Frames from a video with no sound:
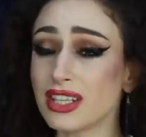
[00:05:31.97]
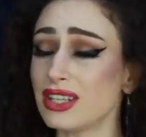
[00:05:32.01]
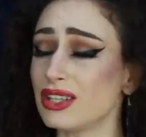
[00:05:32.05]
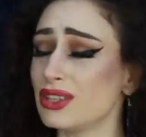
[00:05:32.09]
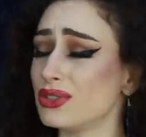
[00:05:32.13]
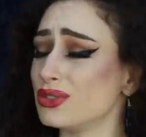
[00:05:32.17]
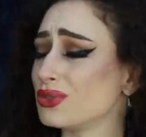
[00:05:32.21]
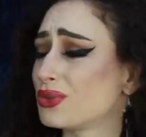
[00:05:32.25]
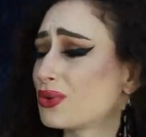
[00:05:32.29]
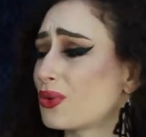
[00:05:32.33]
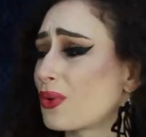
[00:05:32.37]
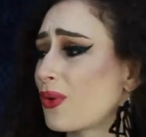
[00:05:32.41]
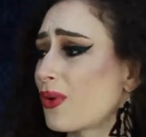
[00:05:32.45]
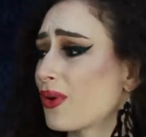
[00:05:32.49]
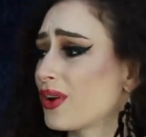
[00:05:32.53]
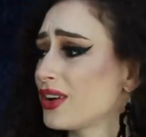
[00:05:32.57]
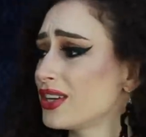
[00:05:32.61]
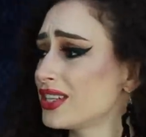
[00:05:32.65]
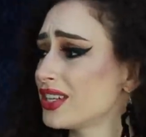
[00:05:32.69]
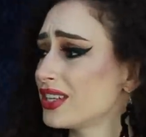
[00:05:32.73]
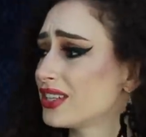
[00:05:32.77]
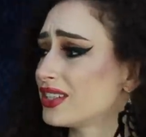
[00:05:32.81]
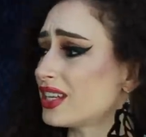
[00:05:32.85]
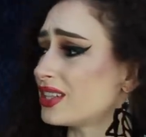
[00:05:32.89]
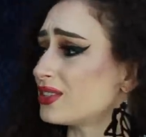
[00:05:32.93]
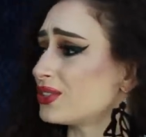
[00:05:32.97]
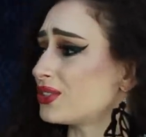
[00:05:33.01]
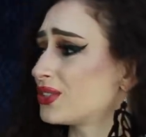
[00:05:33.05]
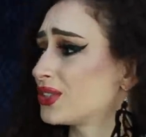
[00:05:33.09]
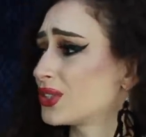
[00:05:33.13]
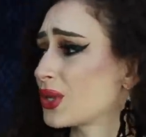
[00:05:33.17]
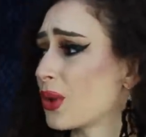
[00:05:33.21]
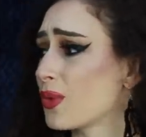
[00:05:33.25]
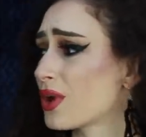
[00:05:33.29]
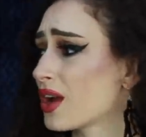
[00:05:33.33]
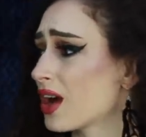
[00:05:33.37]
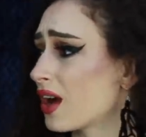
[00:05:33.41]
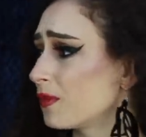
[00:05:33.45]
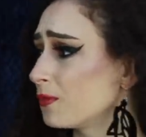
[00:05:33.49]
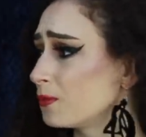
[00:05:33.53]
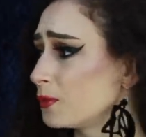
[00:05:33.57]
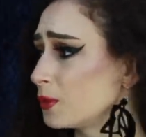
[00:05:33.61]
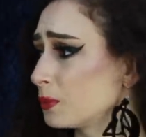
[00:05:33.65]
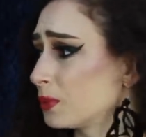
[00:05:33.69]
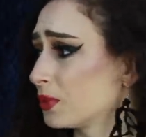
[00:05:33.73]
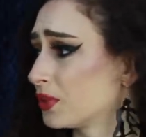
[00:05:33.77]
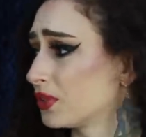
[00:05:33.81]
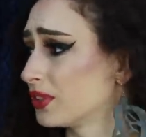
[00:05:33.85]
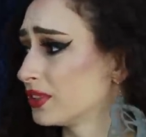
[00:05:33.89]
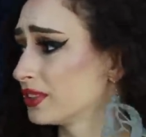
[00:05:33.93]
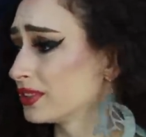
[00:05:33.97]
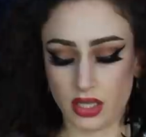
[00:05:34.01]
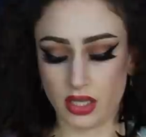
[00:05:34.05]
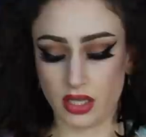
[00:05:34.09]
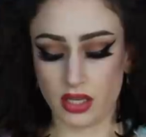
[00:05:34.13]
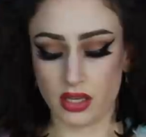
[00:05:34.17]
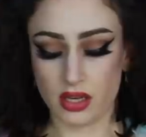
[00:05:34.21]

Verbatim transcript: It is gorgeous and so comfortable.